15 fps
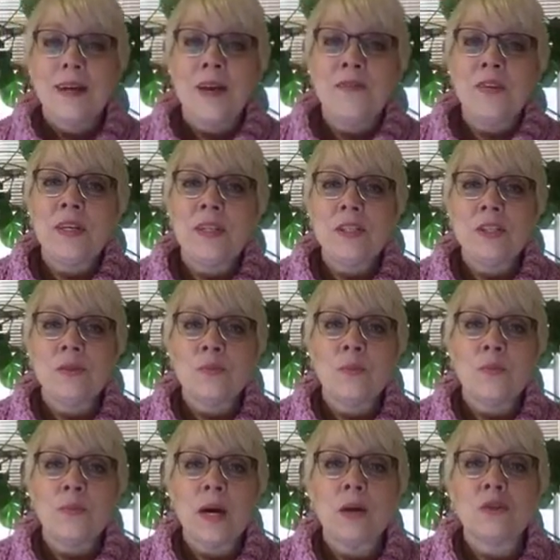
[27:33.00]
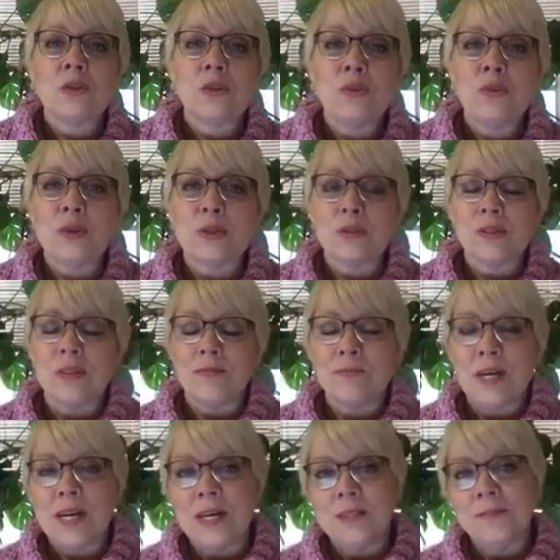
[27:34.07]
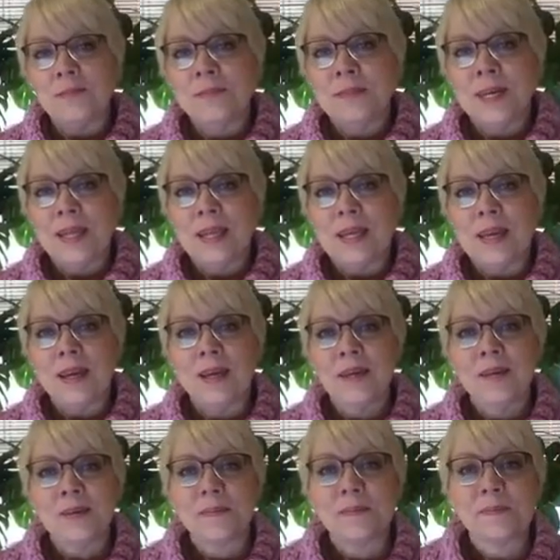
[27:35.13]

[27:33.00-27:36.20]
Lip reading: I finished about 2/3 of mine, I think.